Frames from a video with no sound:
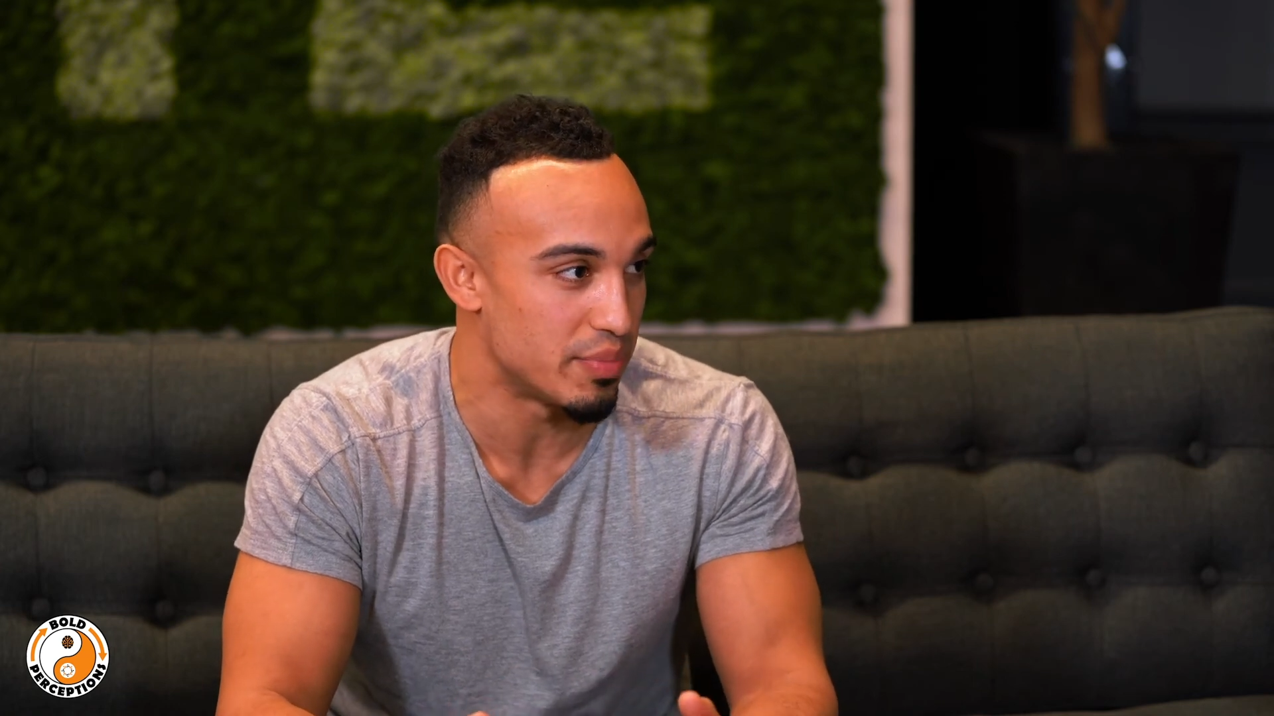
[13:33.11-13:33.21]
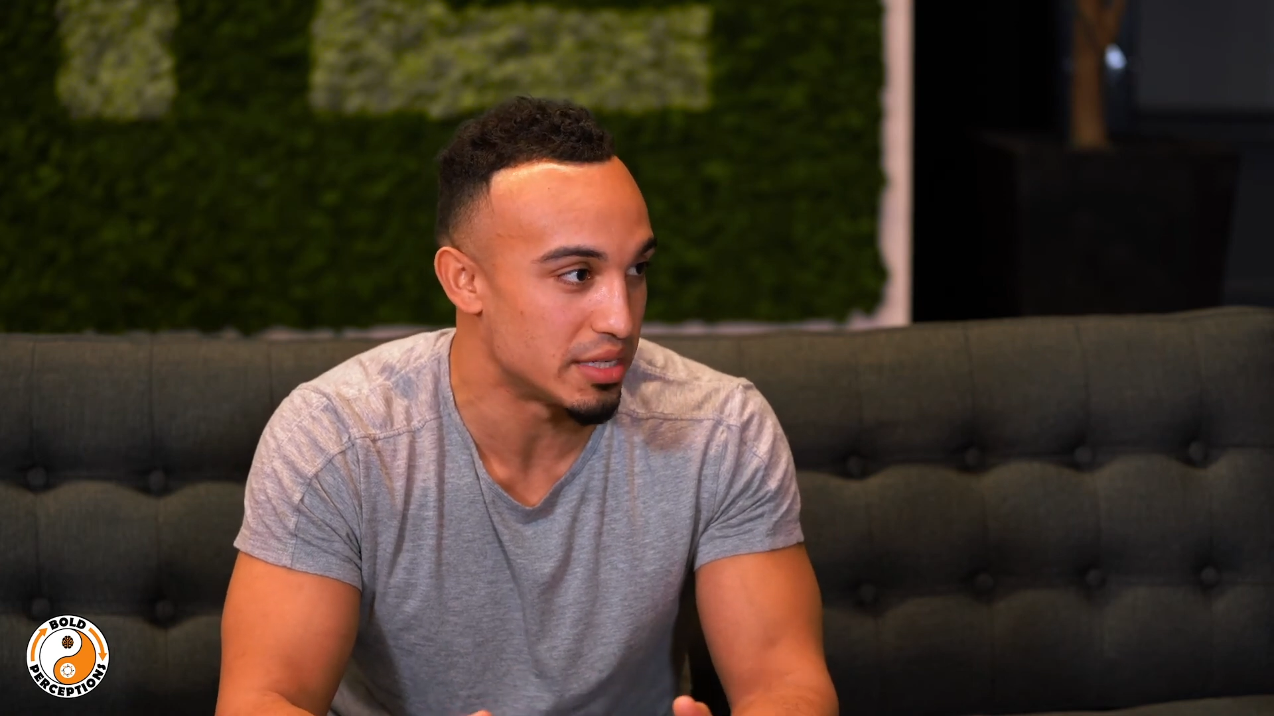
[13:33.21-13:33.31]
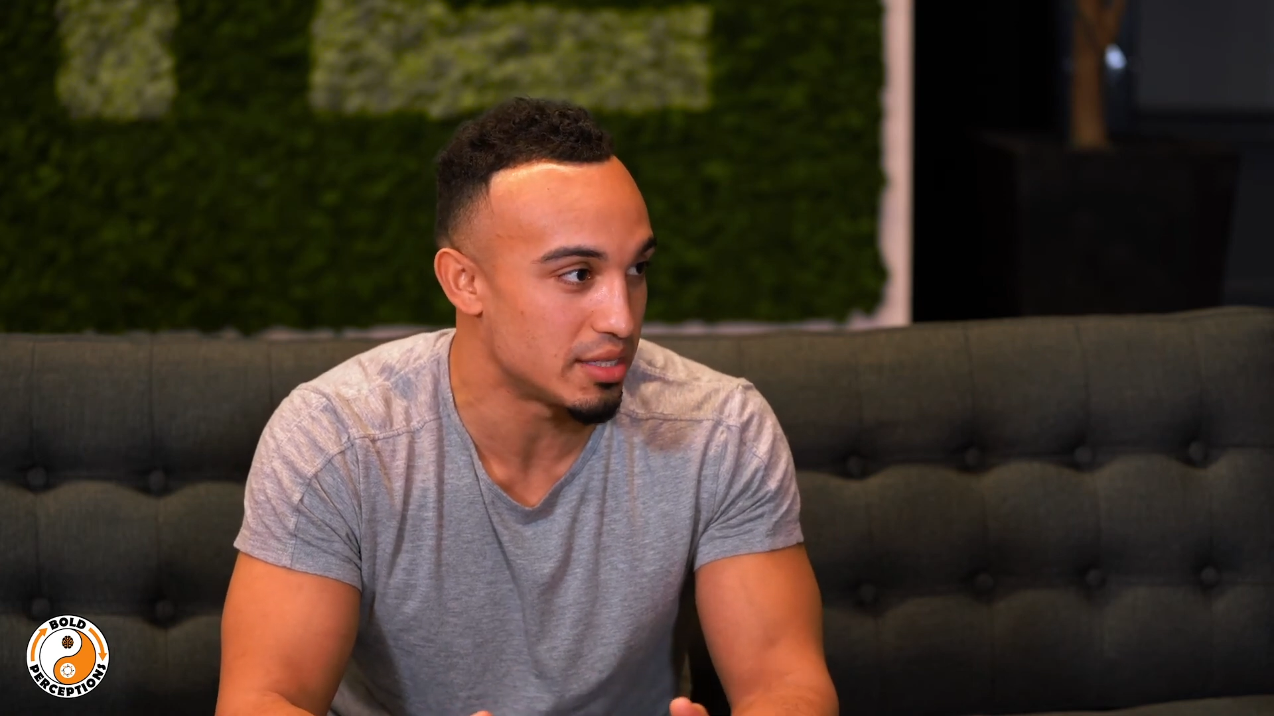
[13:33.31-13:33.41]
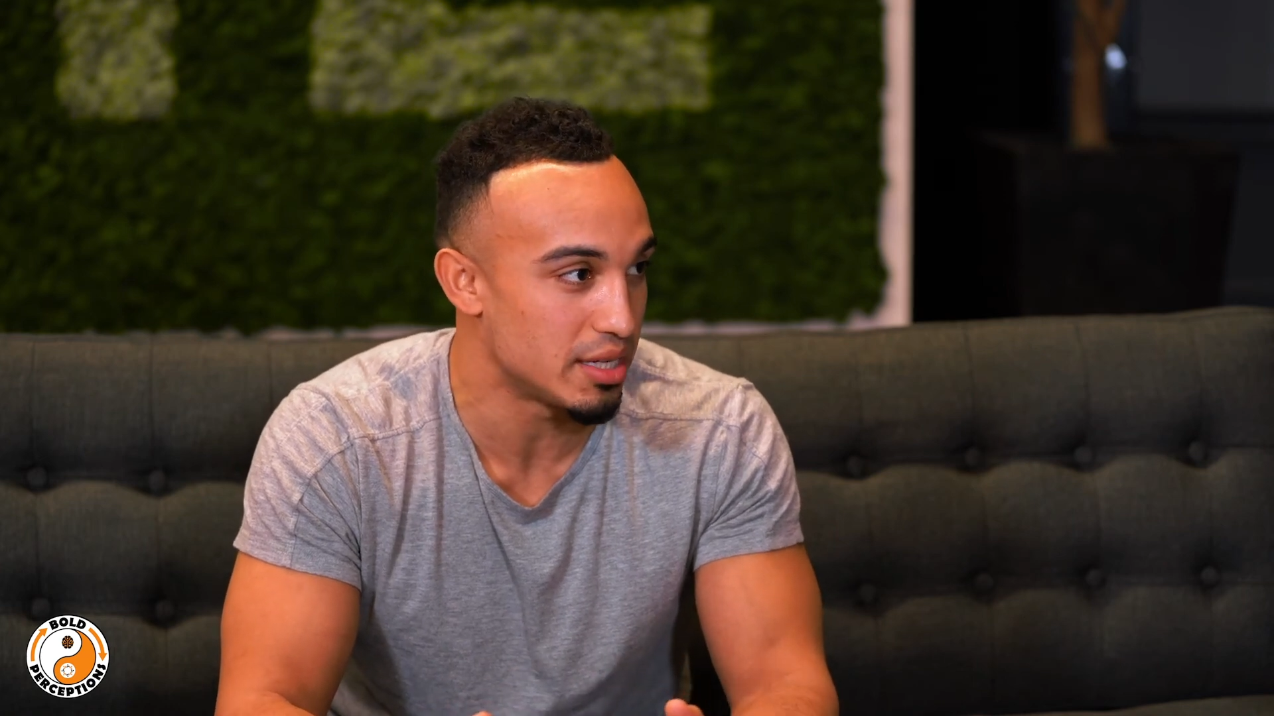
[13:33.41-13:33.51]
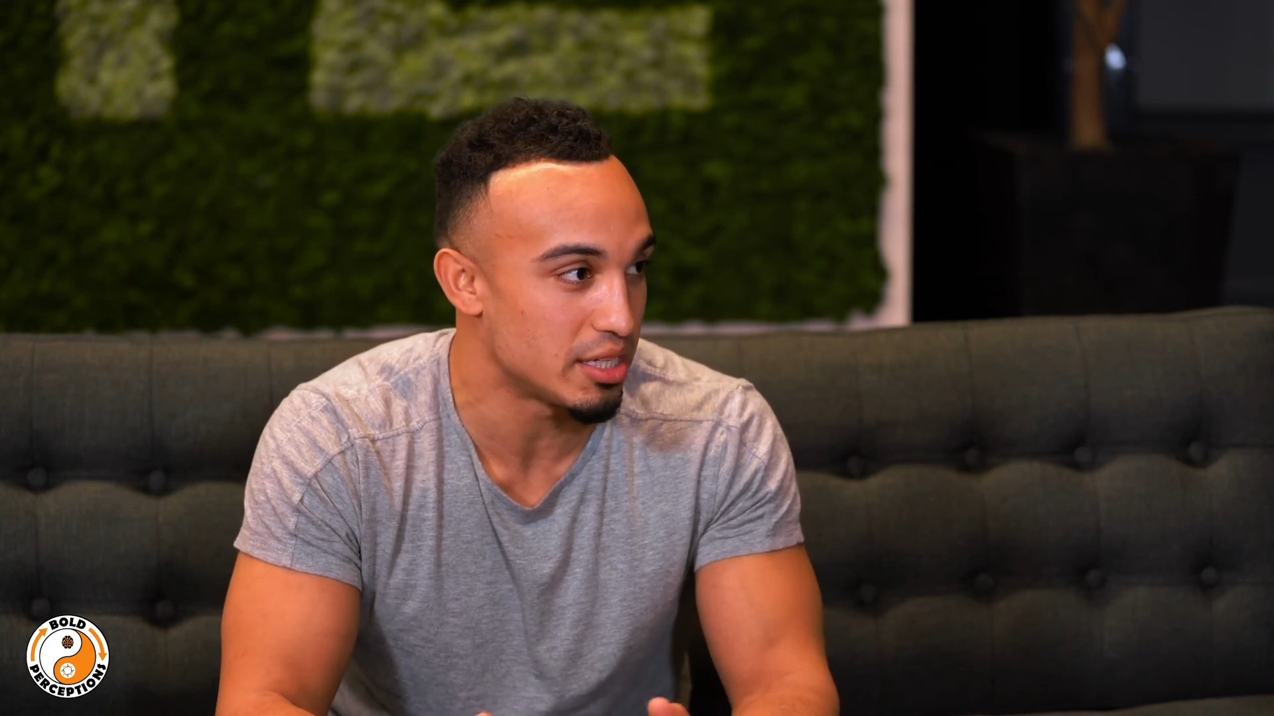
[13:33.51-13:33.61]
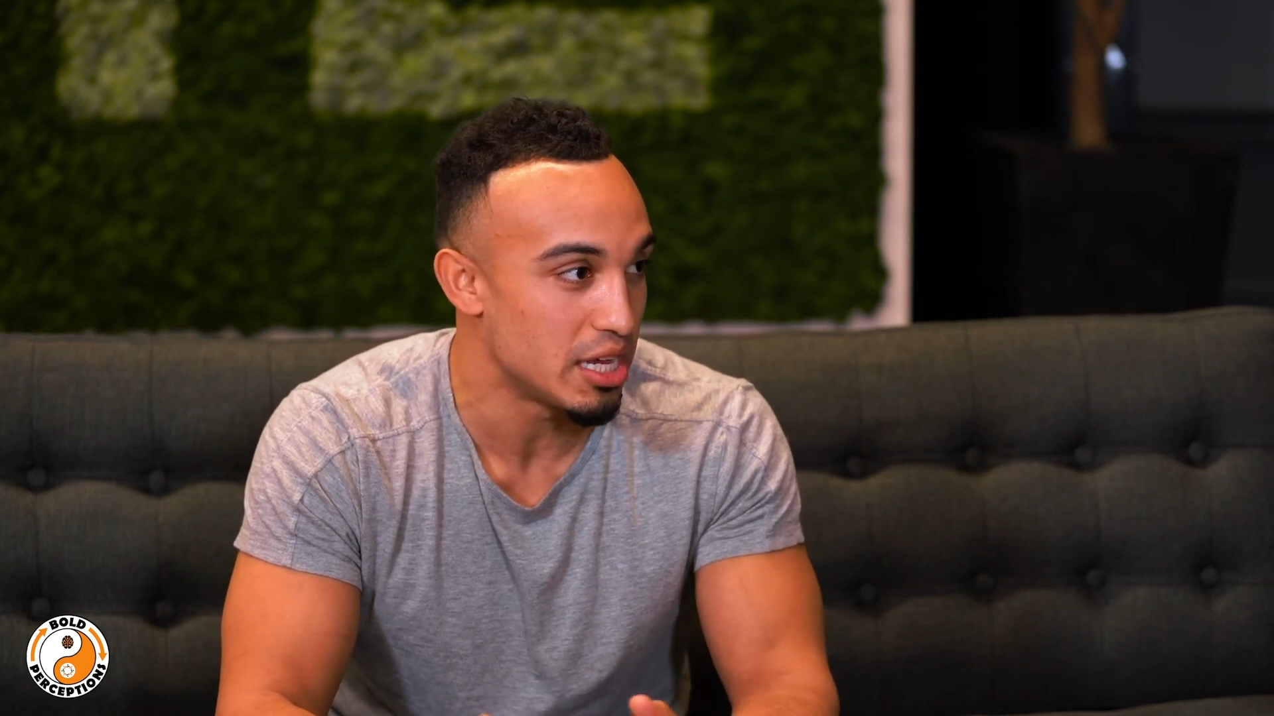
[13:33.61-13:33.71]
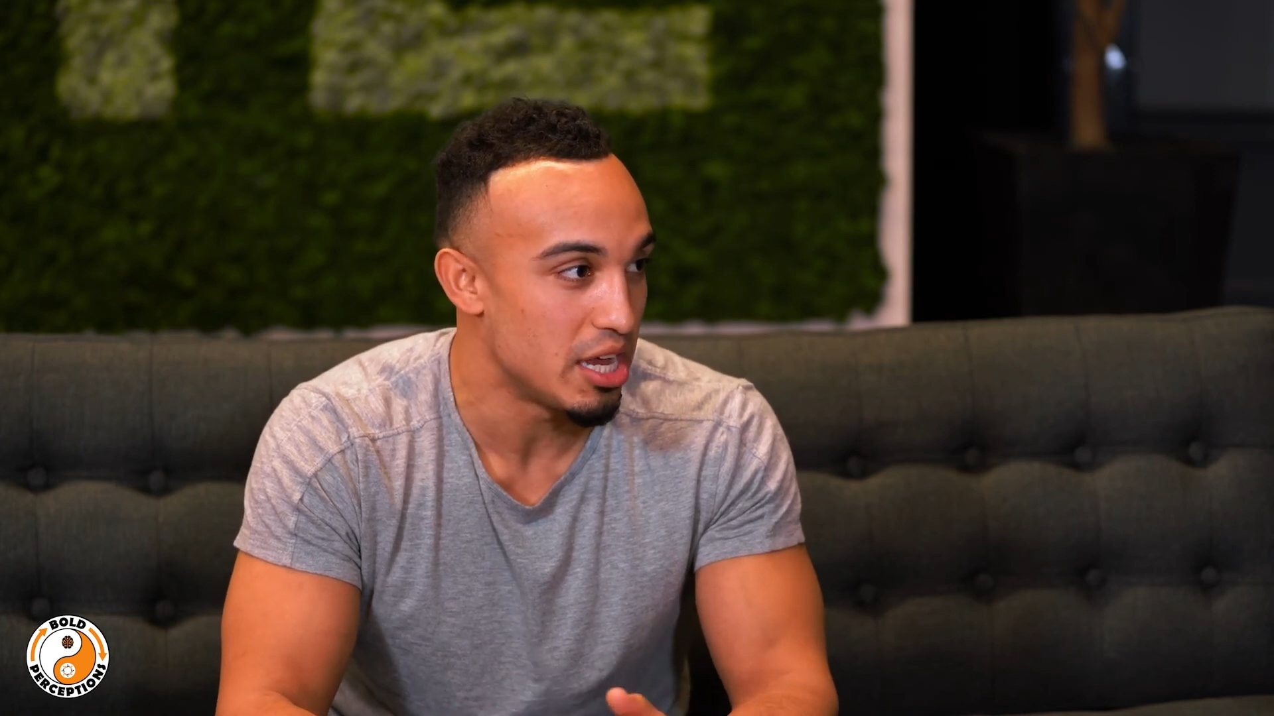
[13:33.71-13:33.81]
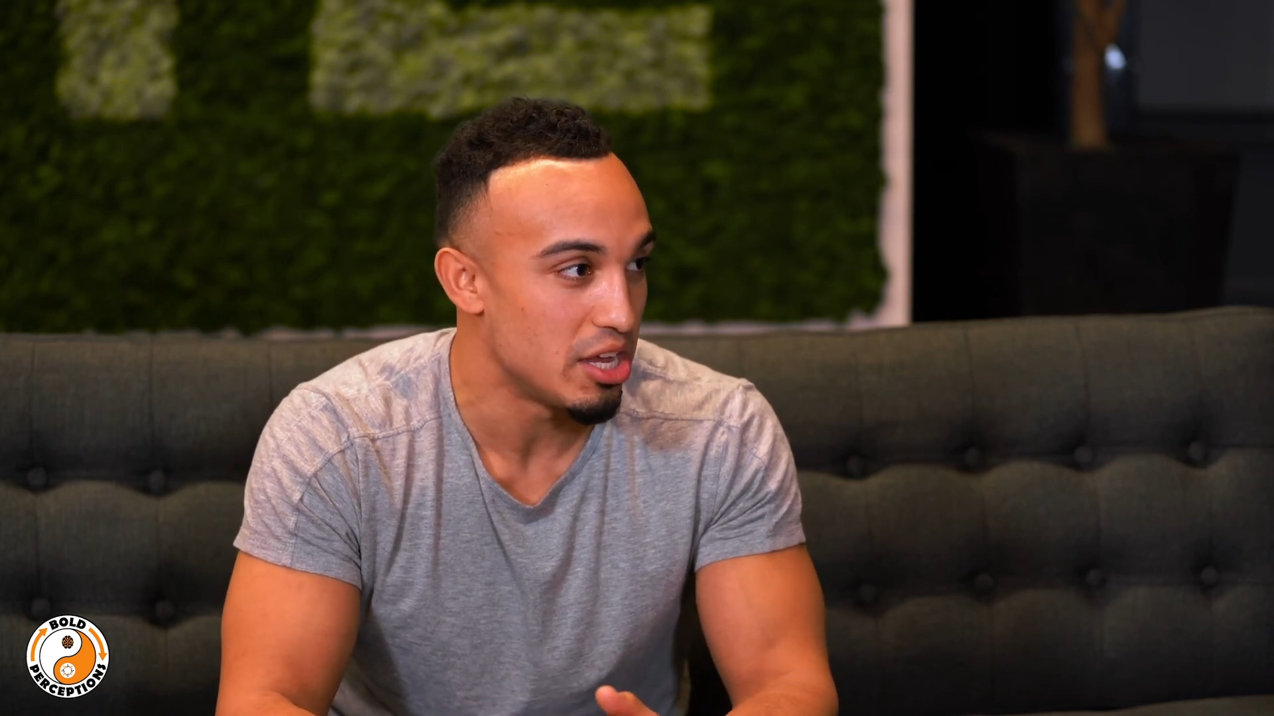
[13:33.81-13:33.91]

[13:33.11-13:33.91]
business.